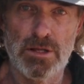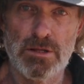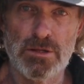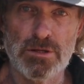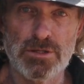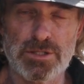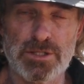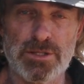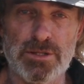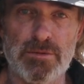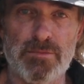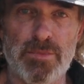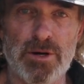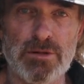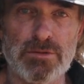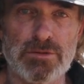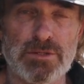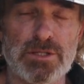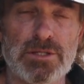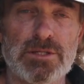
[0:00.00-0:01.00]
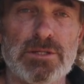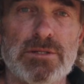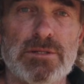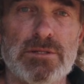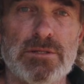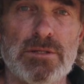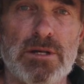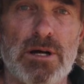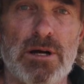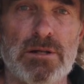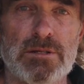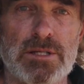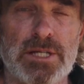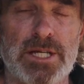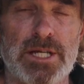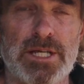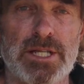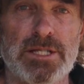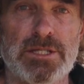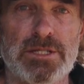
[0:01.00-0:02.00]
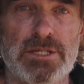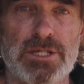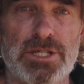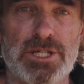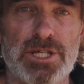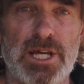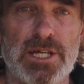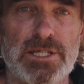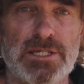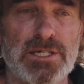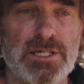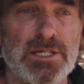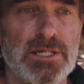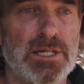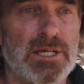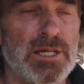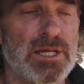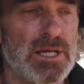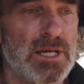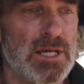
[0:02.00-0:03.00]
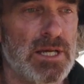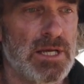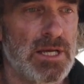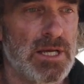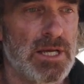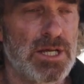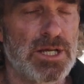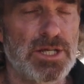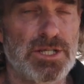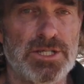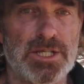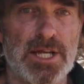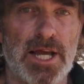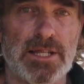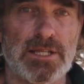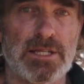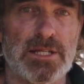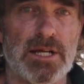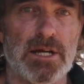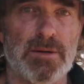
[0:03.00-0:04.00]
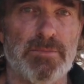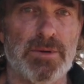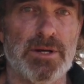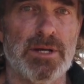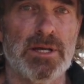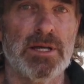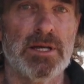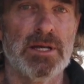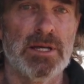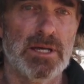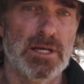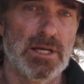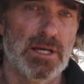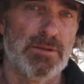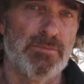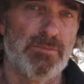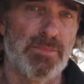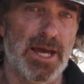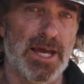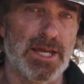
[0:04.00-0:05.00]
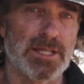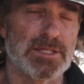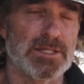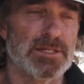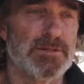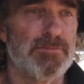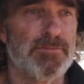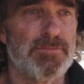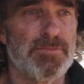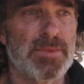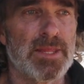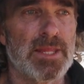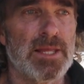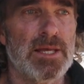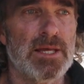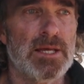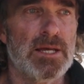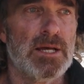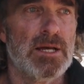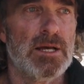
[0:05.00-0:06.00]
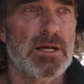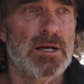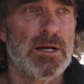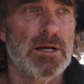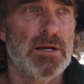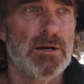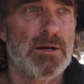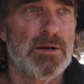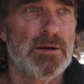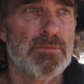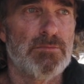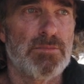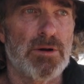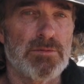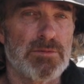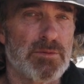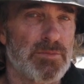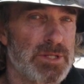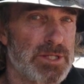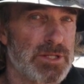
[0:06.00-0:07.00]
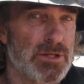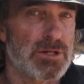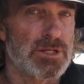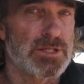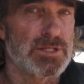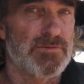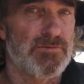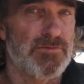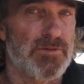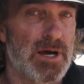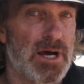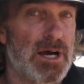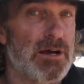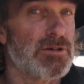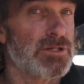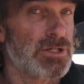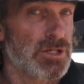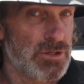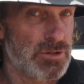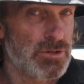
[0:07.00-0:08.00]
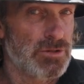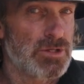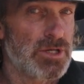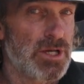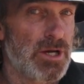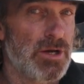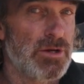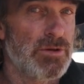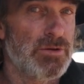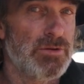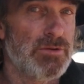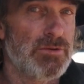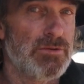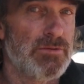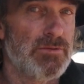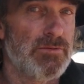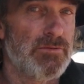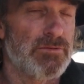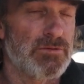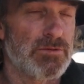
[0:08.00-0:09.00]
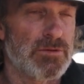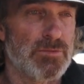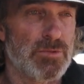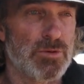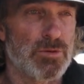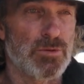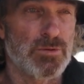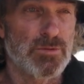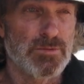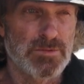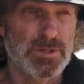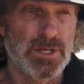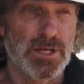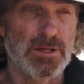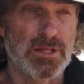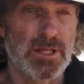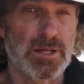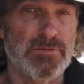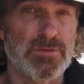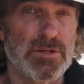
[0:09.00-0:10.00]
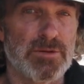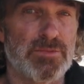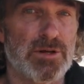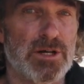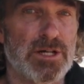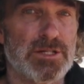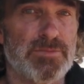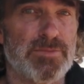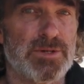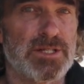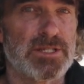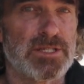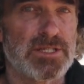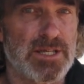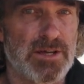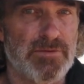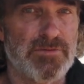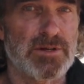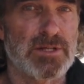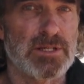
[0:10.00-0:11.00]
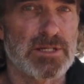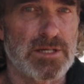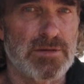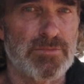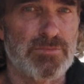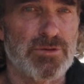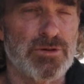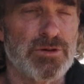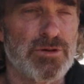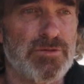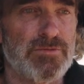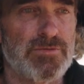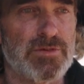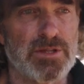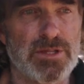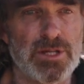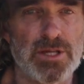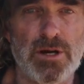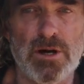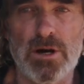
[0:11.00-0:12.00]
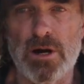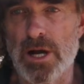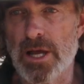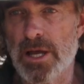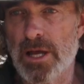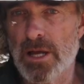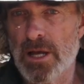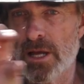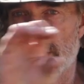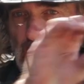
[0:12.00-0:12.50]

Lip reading: loosened the bolts holding it into the chassis, jacked it up and packed it. Probably not as far as it could go for a more, you know, level approach, but it definitely improved on the eye